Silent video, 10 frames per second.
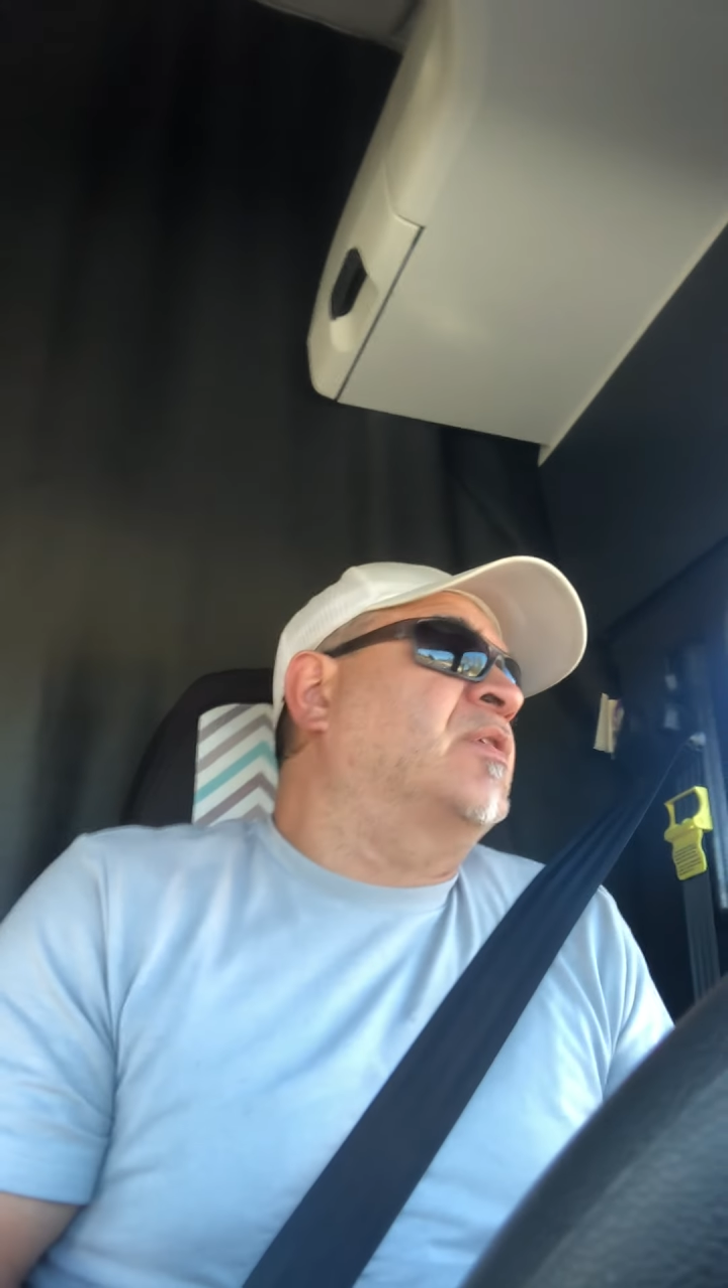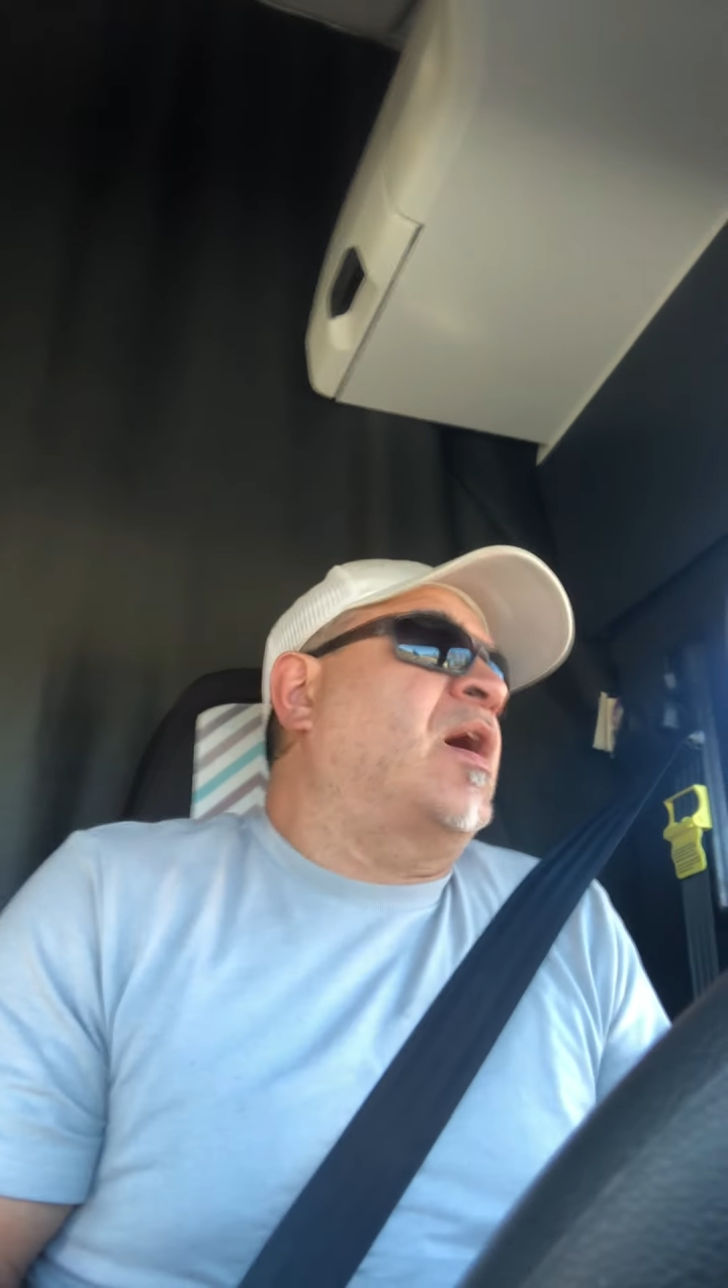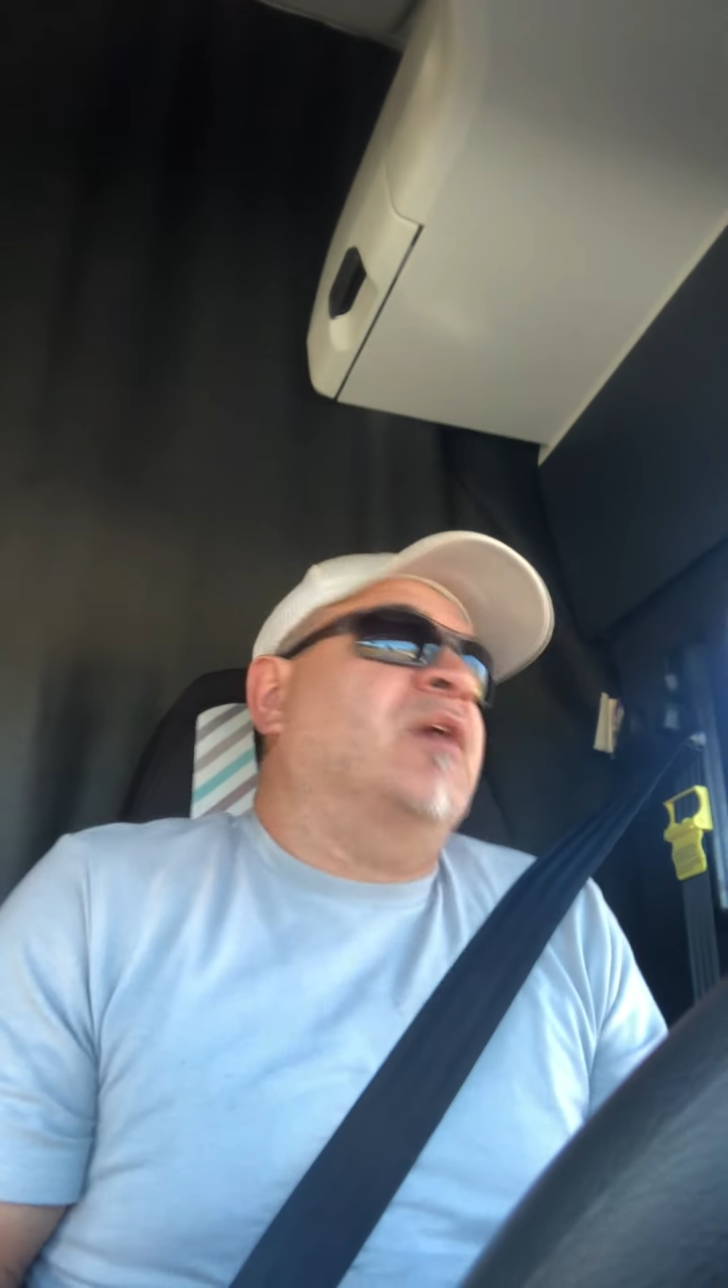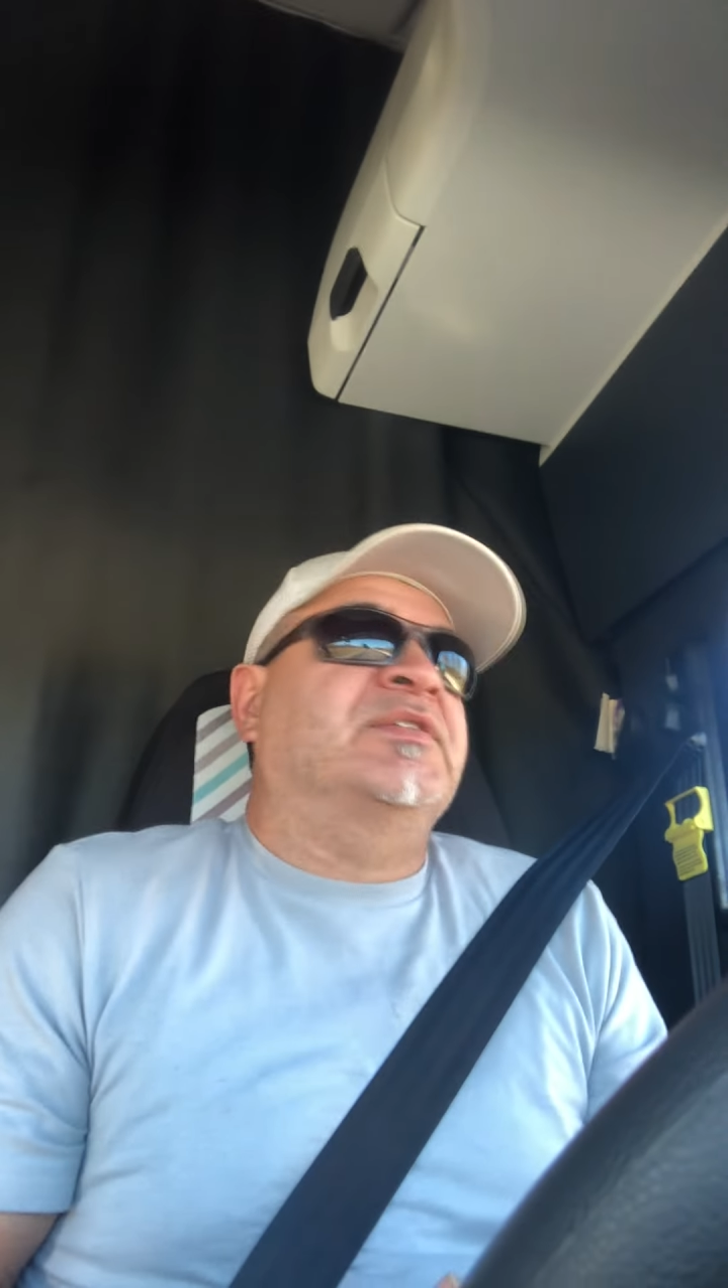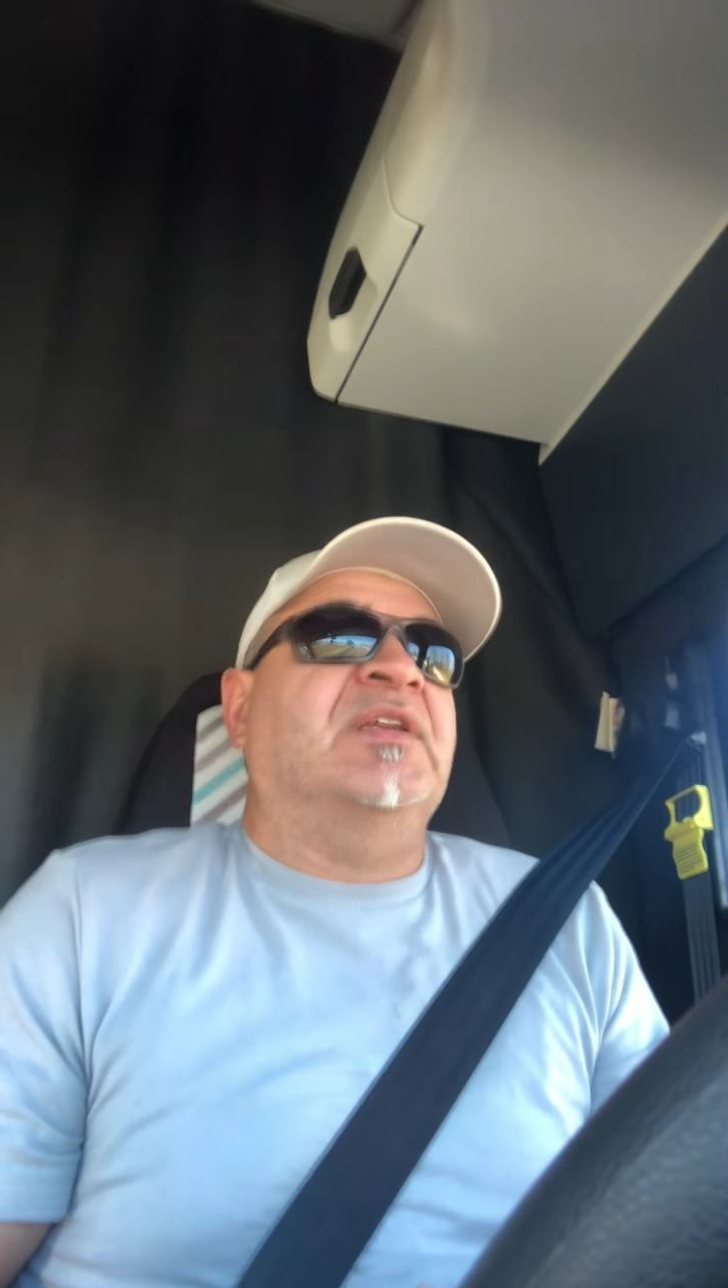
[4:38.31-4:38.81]

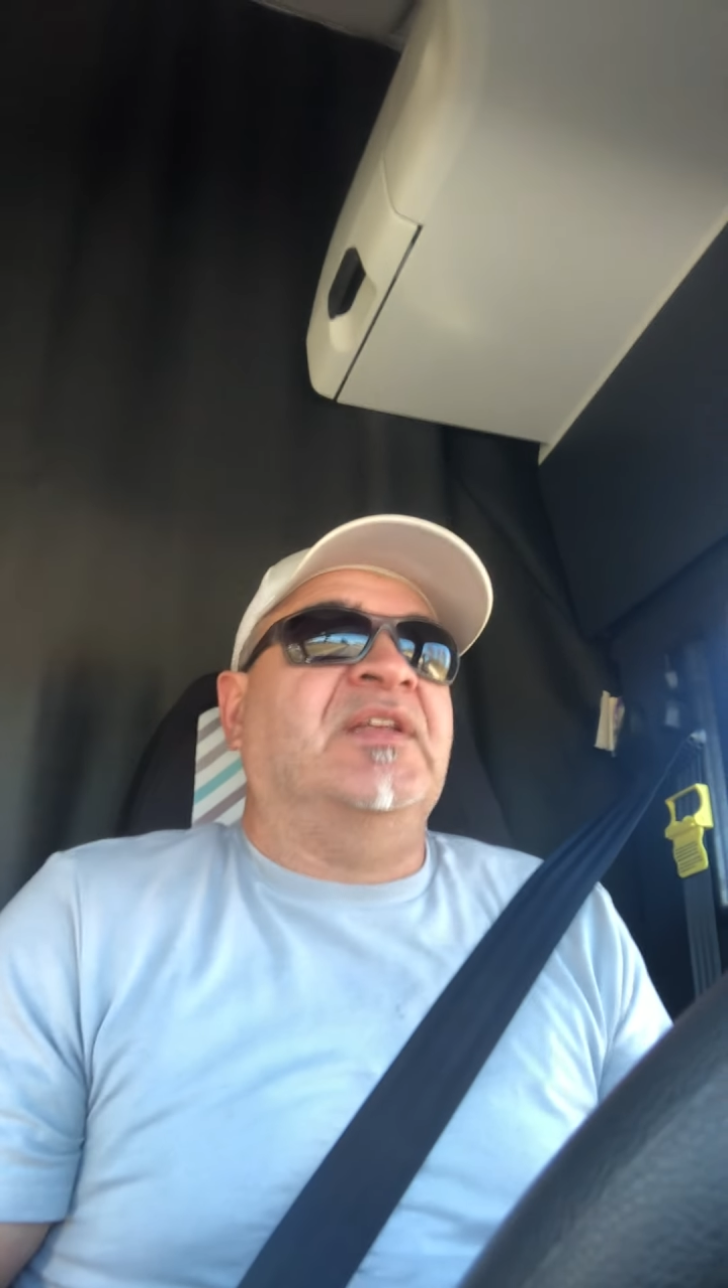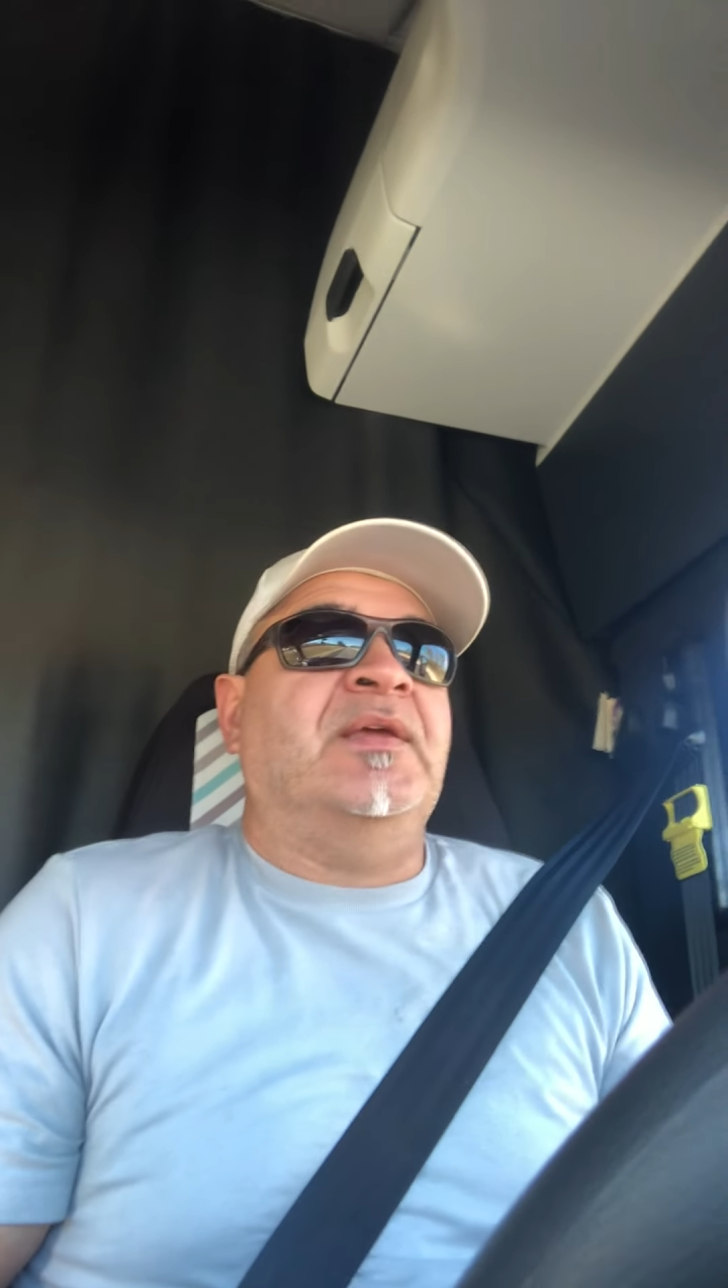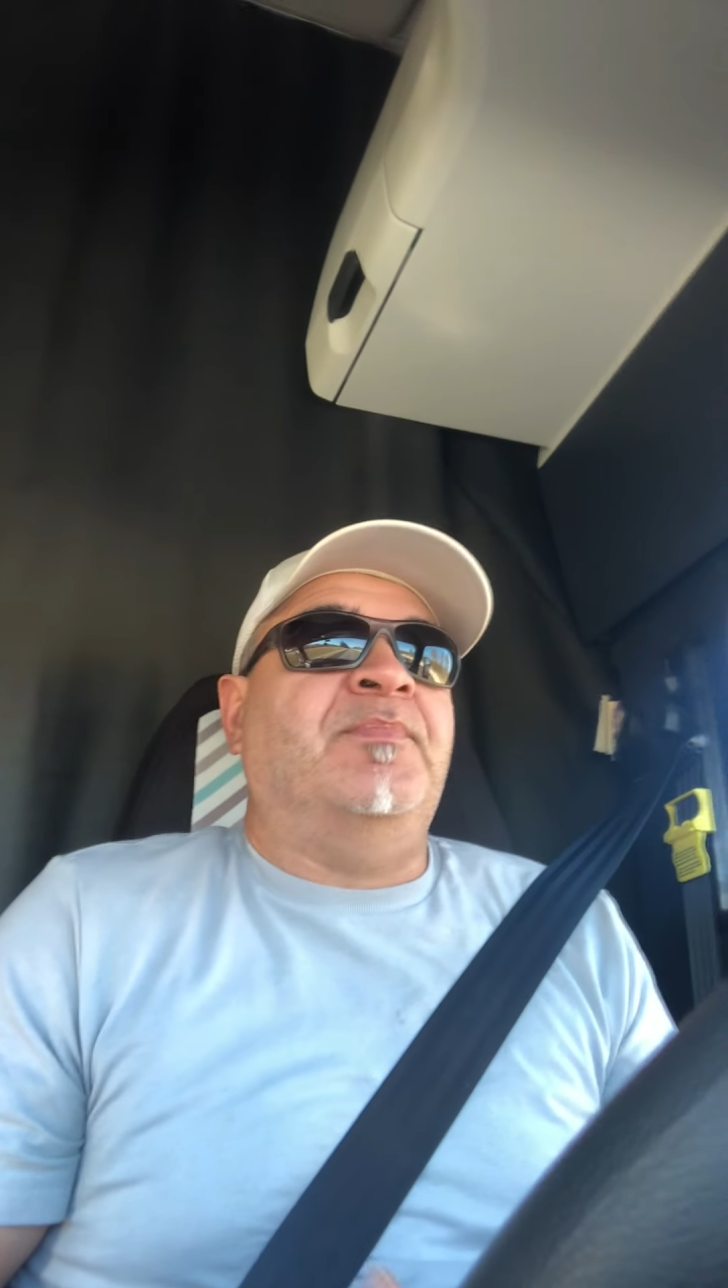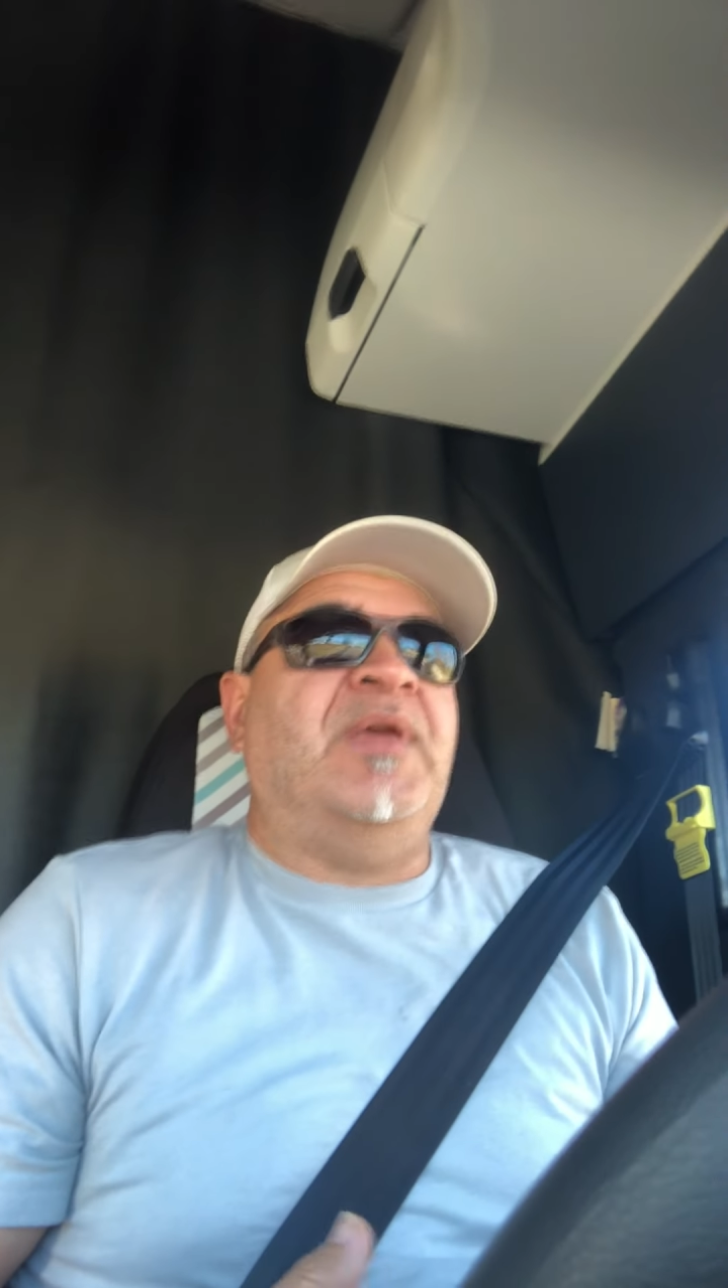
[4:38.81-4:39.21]
constantly